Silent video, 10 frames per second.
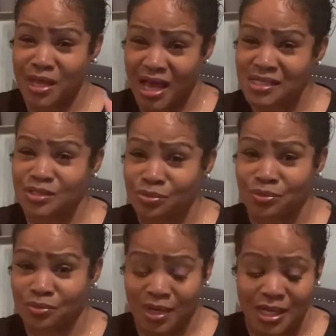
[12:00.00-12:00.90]
I still
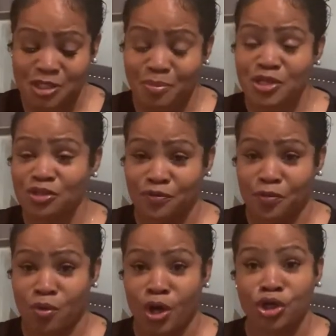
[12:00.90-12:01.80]
do that, especially
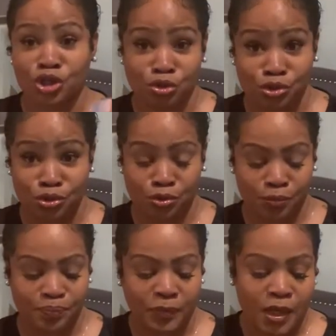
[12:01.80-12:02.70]
for YouTube.
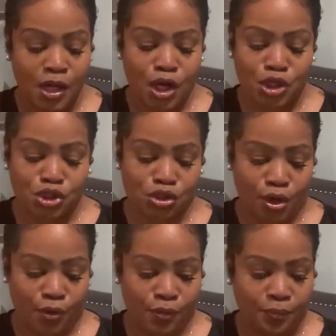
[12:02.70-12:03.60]

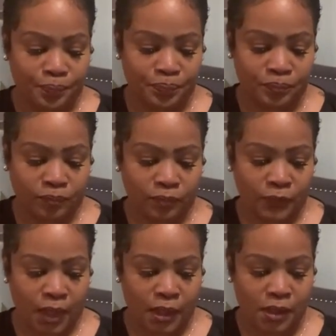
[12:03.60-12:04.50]
So,
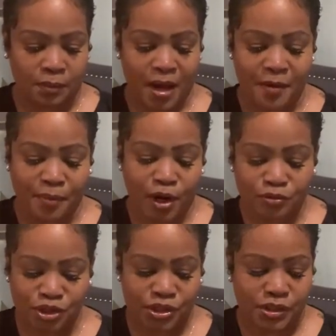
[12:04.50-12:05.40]
I
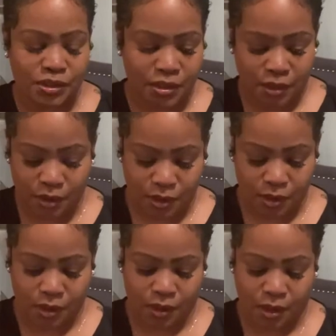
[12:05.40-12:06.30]
purchased
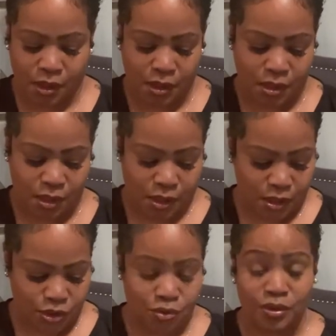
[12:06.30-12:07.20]

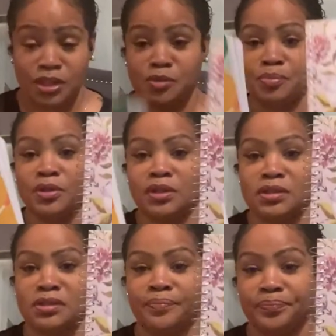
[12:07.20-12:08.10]
two of these
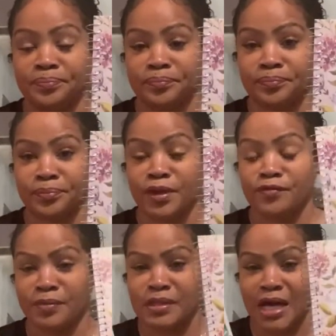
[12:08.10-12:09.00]
books
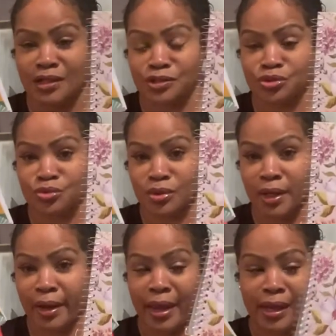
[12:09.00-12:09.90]
from the dollar store,
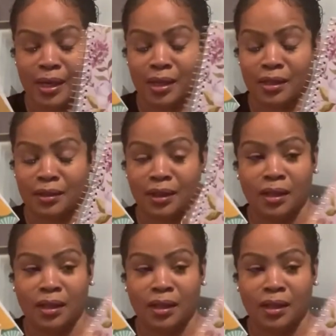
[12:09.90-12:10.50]
and